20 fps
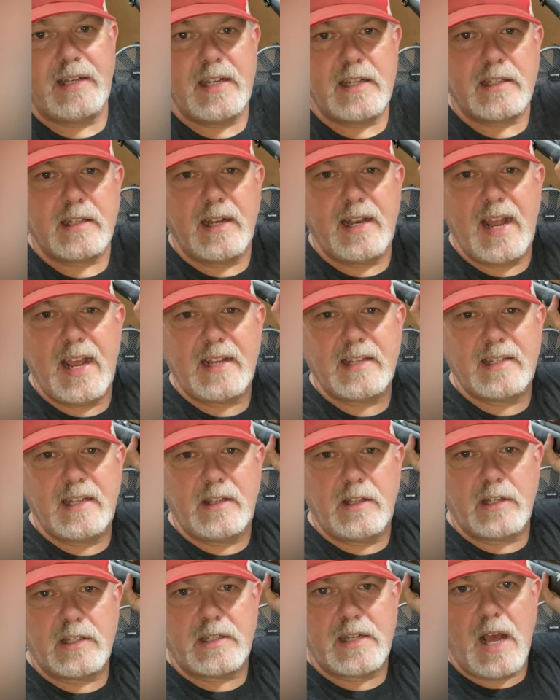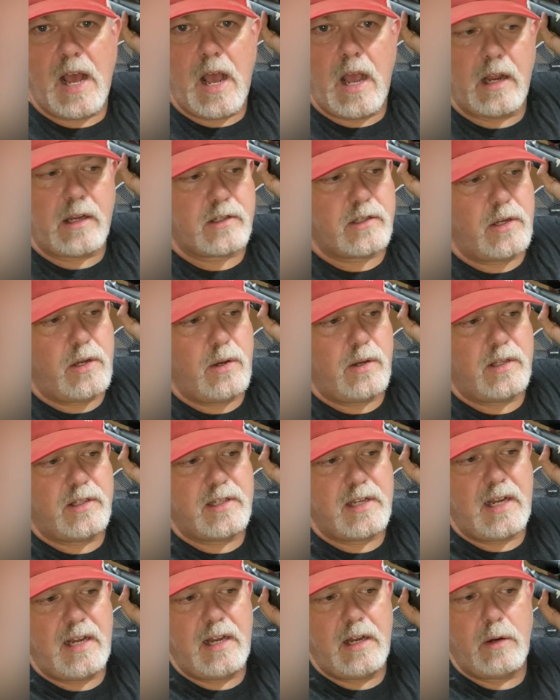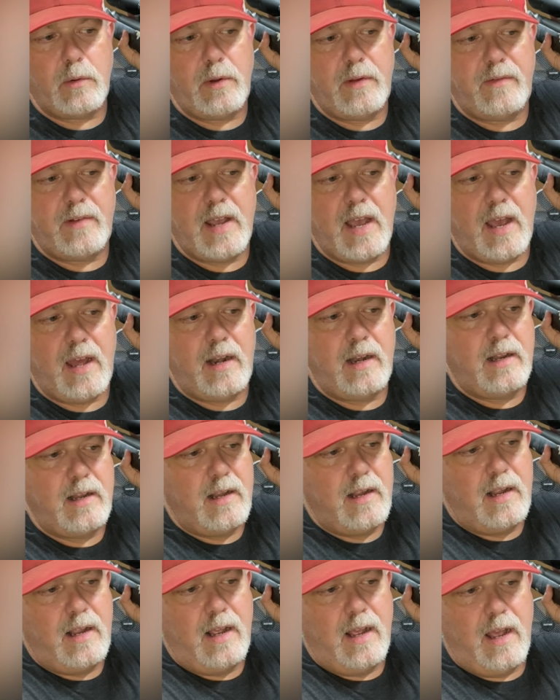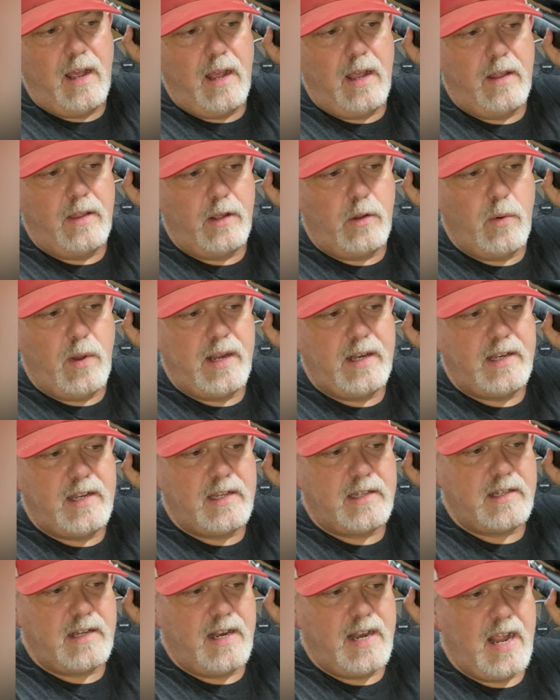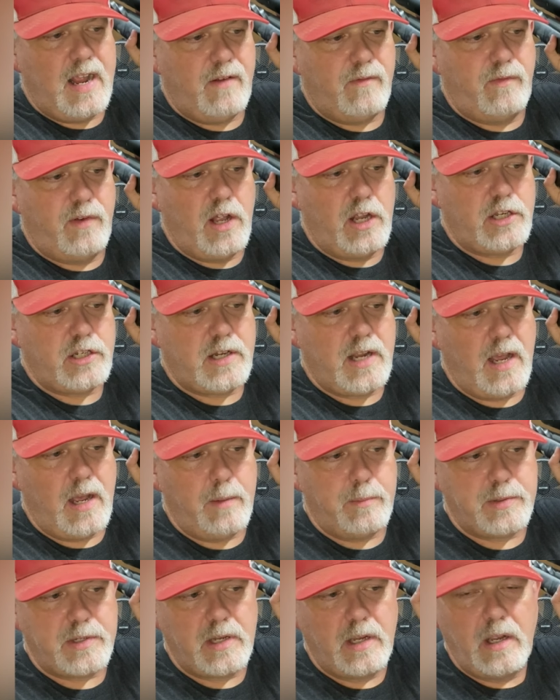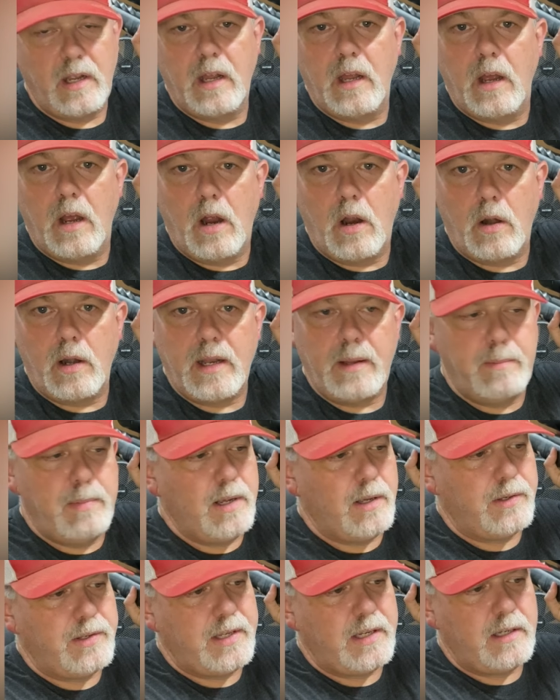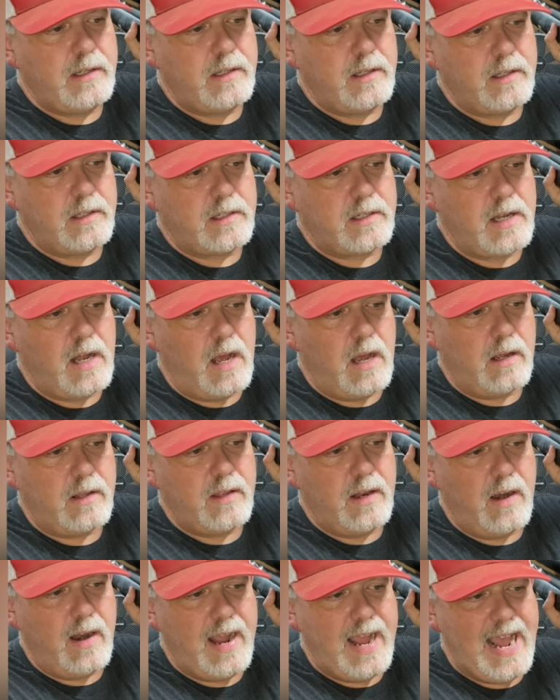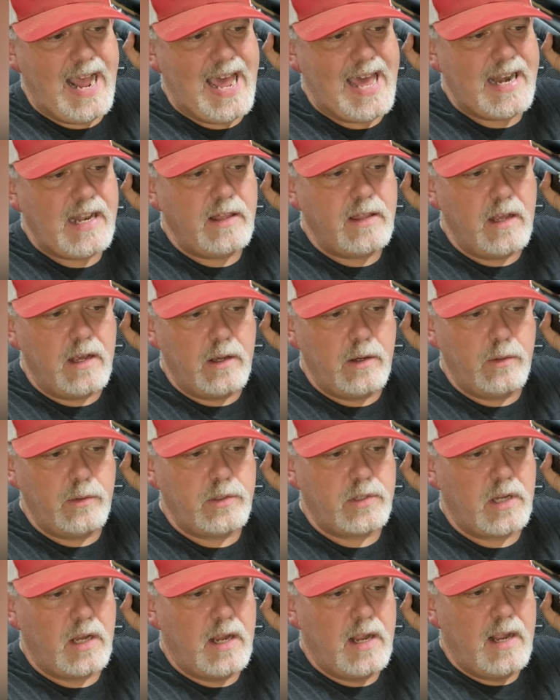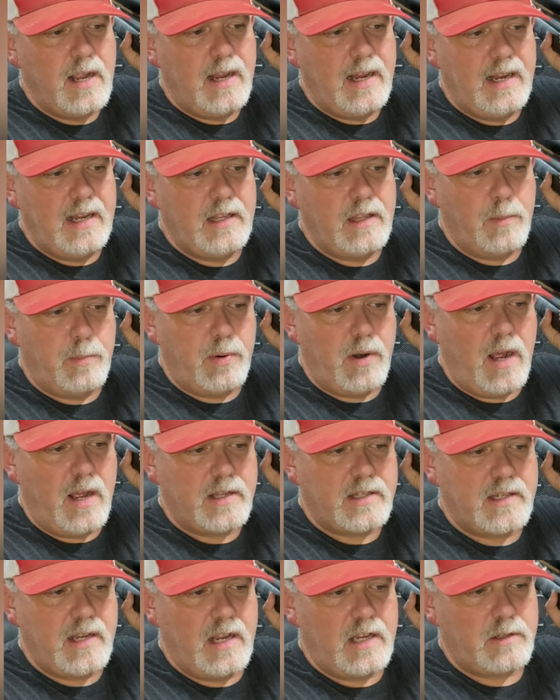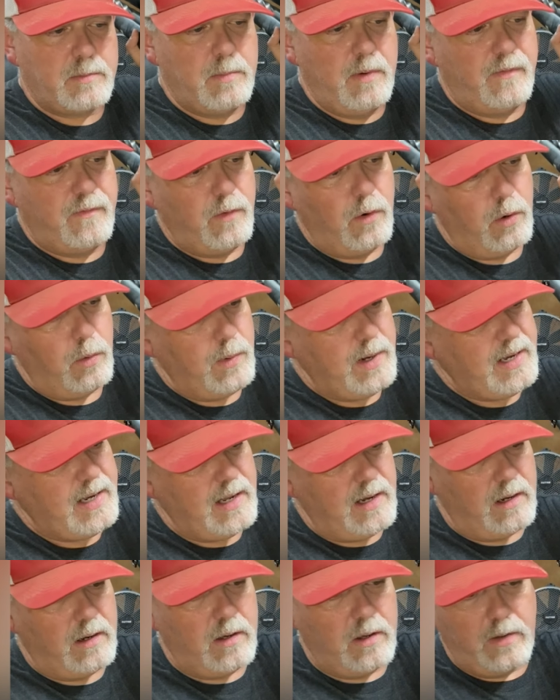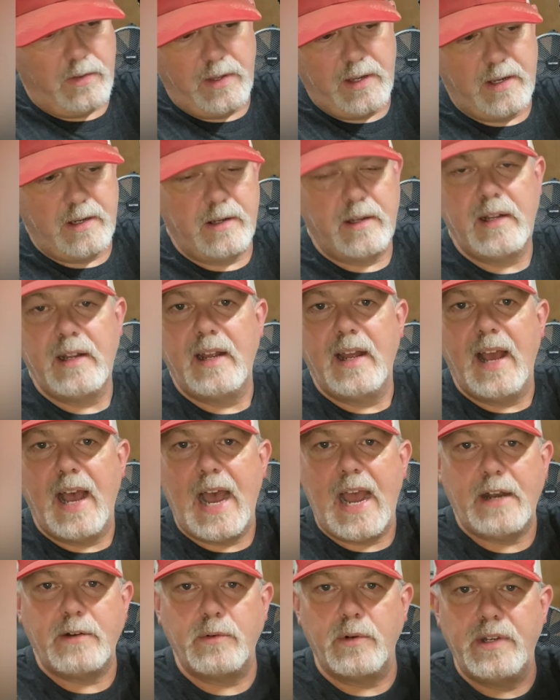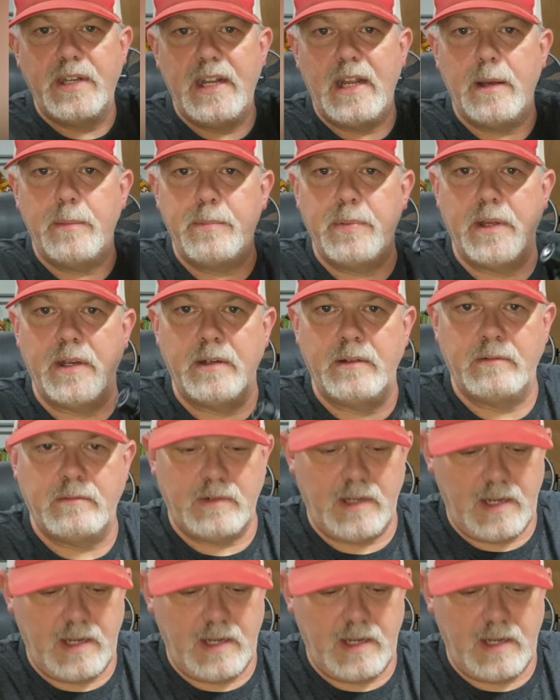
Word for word: disconnects in the stock. So you can see here we've got uh, the quick disconnect flush cups already built into the stock there. I added those in the process before we did all the hydro dip and,